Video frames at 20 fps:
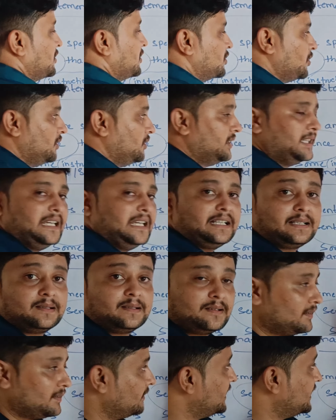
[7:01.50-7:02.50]
So
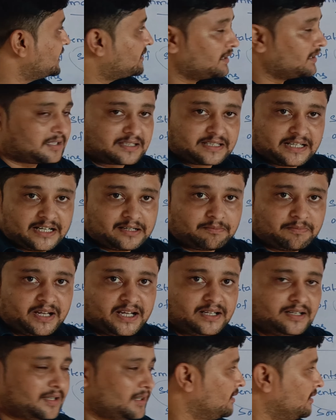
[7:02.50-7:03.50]
this
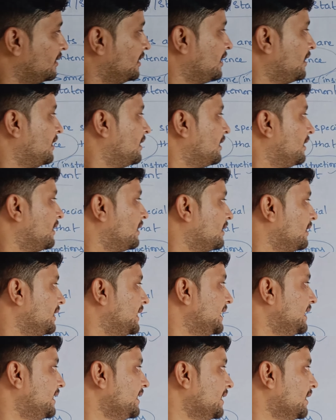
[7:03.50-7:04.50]
statement
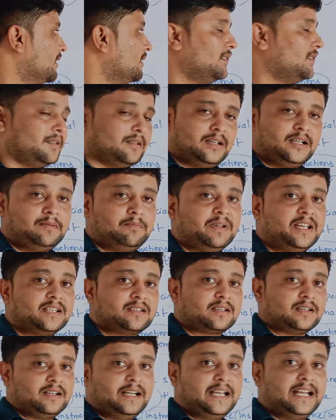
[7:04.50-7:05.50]
DDL, it
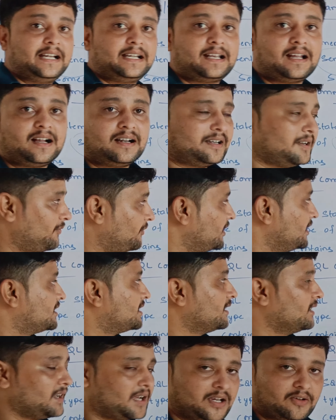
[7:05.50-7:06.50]
means data
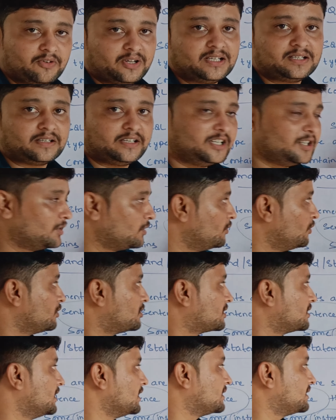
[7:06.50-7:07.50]
definition language,
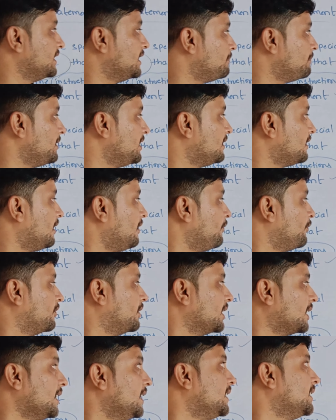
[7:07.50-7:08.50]
includes the statement of
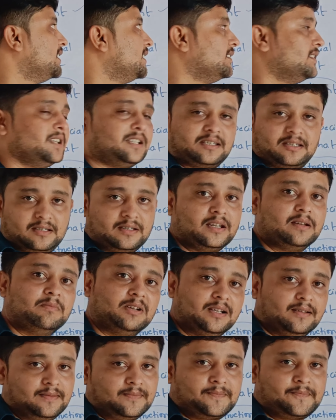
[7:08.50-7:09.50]
creating this
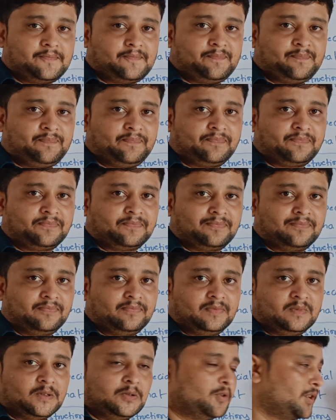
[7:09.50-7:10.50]
table.
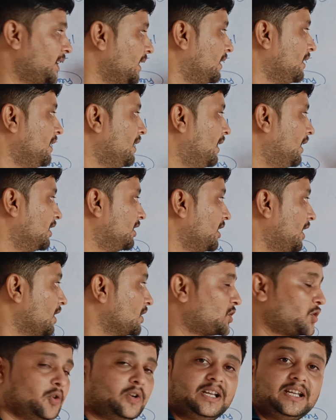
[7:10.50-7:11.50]
Okay, and
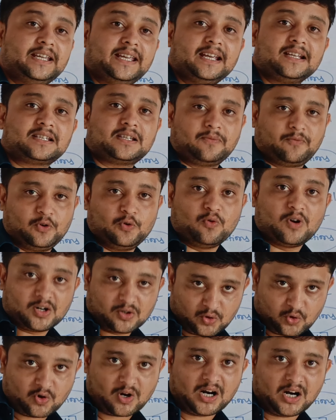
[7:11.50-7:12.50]
also in case if you
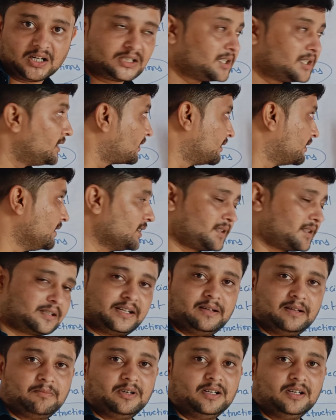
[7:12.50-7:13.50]
want to alter this
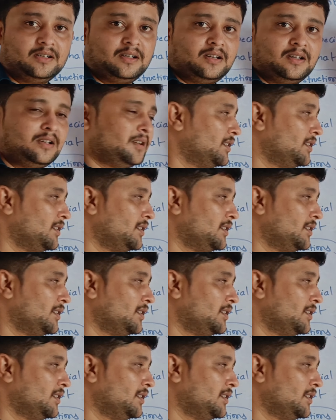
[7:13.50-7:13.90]
table,